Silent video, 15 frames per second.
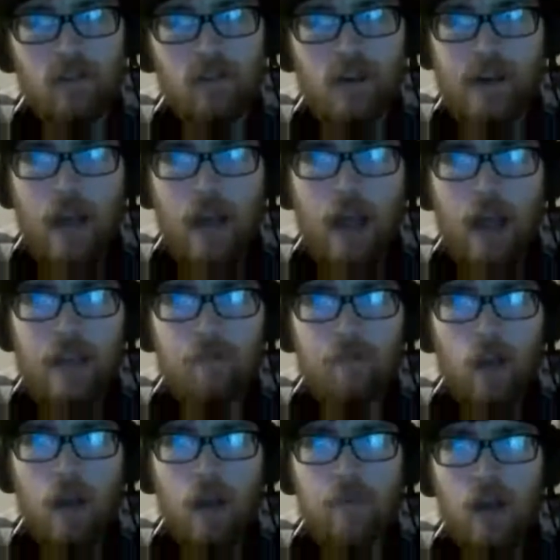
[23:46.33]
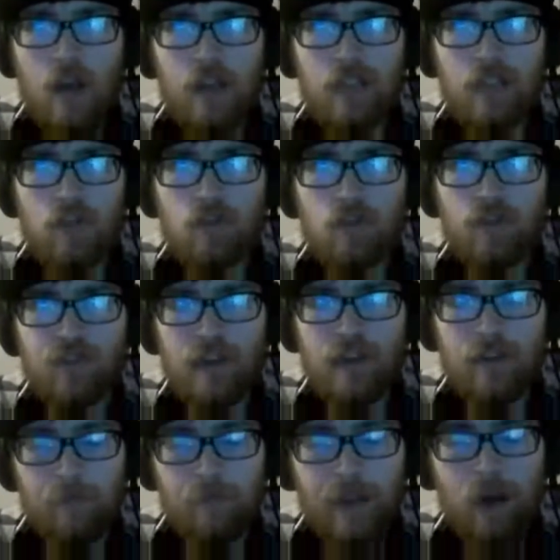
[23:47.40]
Exactly. And I'm not a huge fan
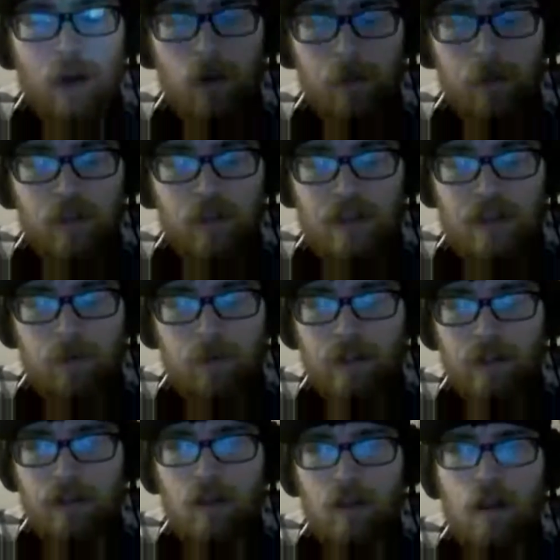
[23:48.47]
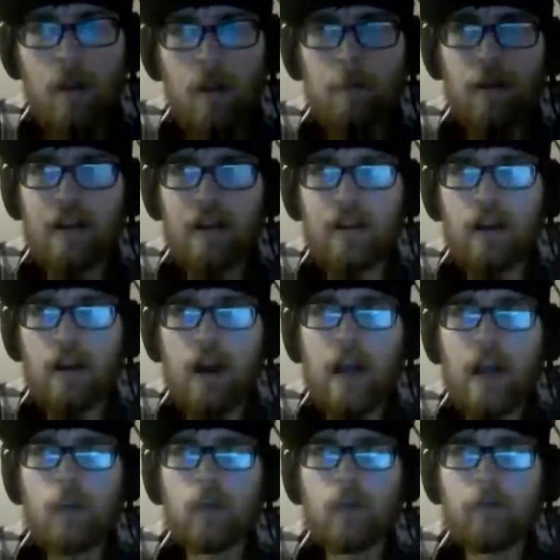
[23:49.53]
of power plays, but I
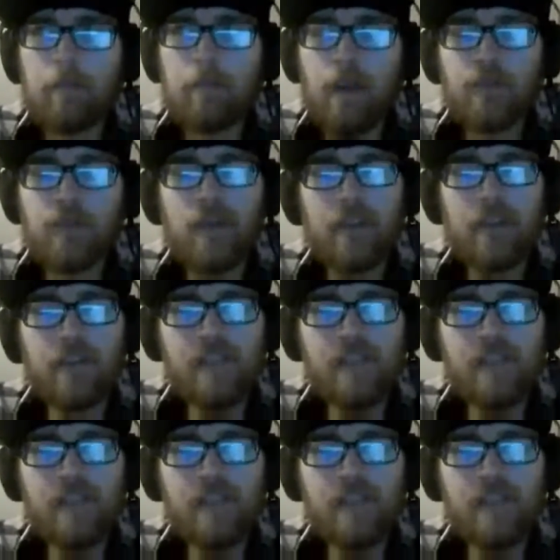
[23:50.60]
would much rather see